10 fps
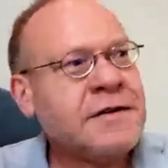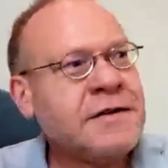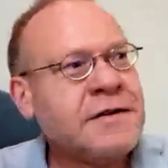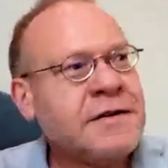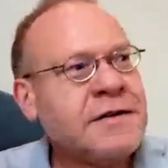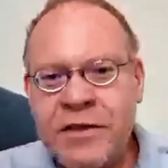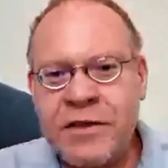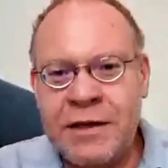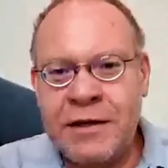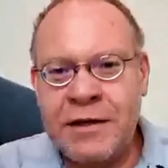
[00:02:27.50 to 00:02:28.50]
in
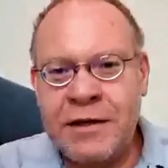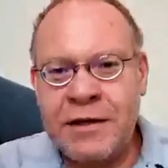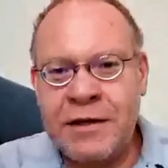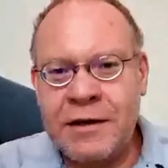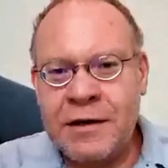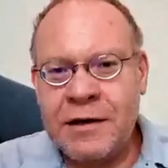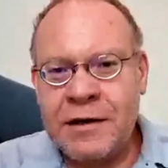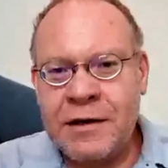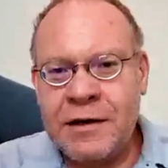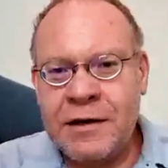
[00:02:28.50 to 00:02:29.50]
some of the
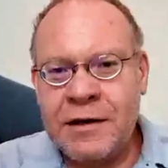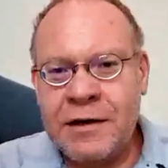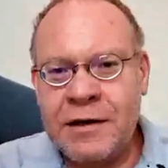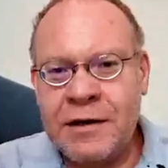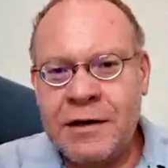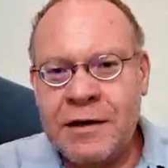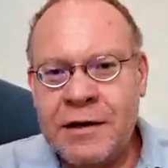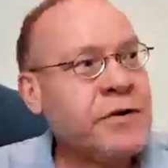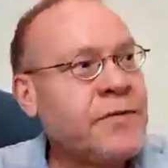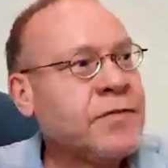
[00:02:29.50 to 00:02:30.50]
lands that we
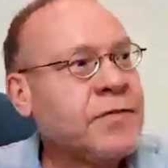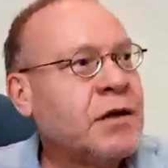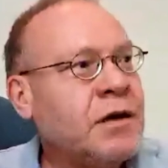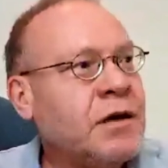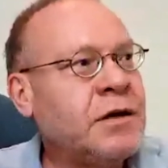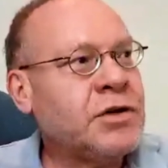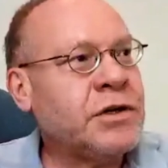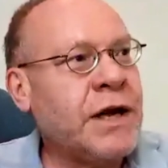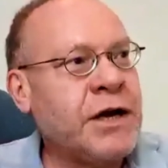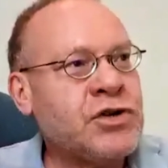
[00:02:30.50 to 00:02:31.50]
manage.
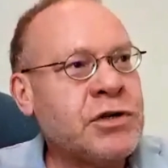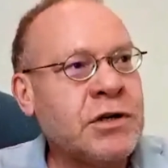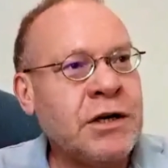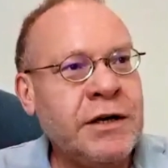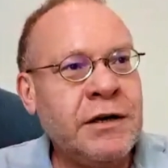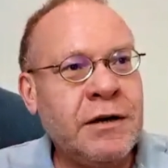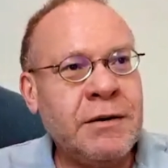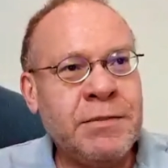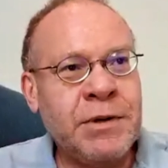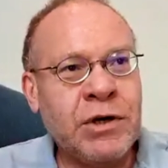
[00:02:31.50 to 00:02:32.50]

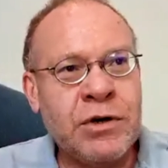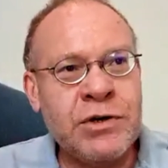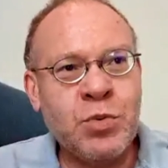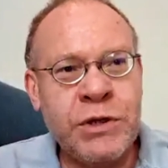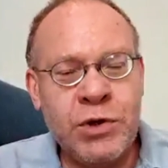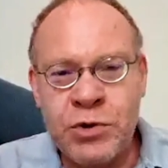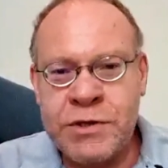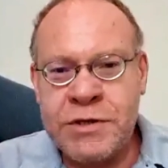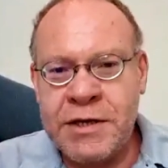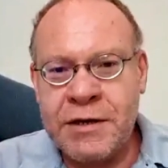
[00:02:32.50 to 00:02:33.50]
Internationally, because we do
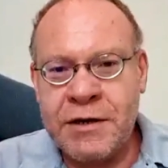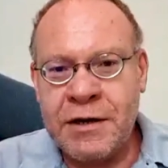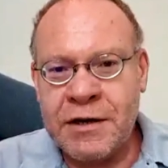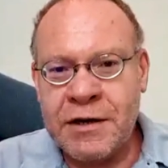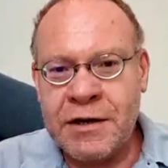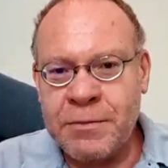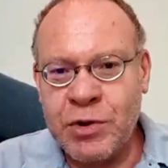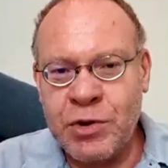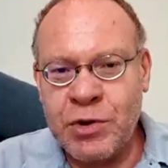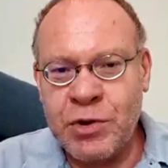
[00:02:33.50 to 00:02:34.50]
seek income
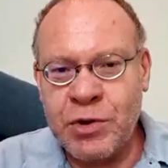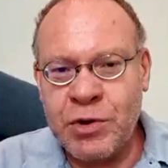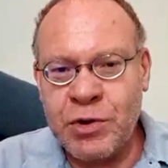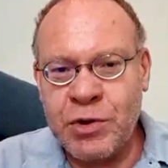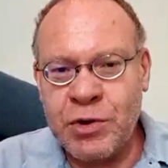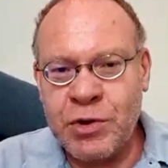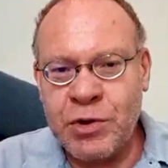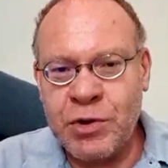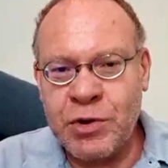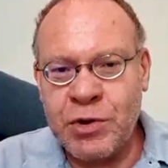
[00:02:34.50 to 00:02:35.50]
producing assets, we
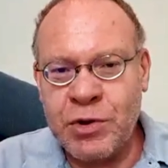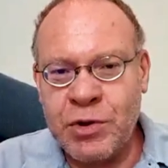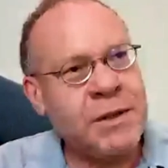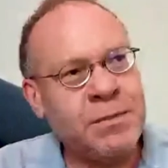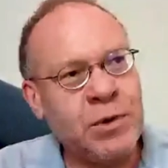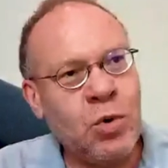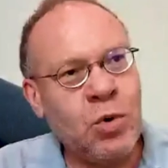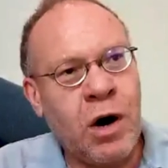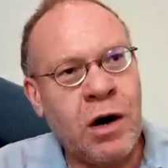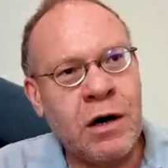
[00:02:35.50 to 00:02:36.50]
look at
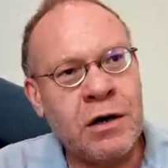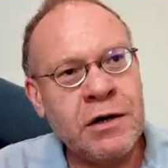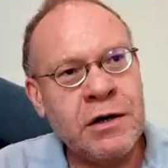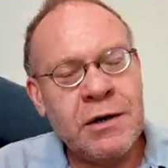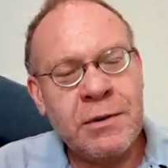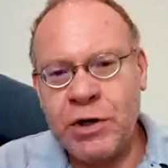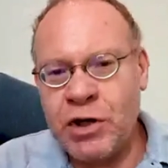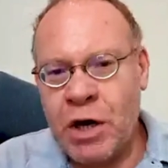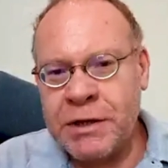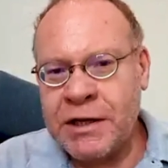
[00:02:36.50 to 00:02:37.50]
people who are
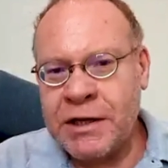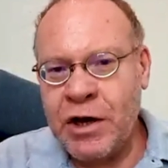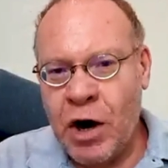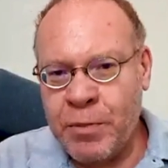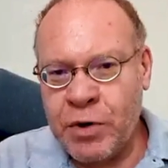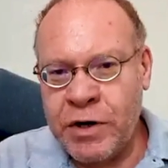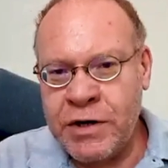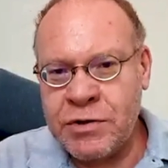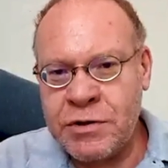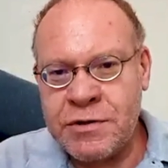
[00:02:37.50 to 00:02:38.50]
predominantly
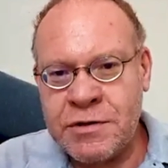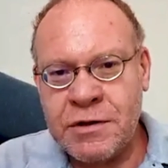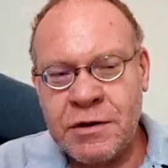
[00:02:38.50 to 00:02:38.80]
operators.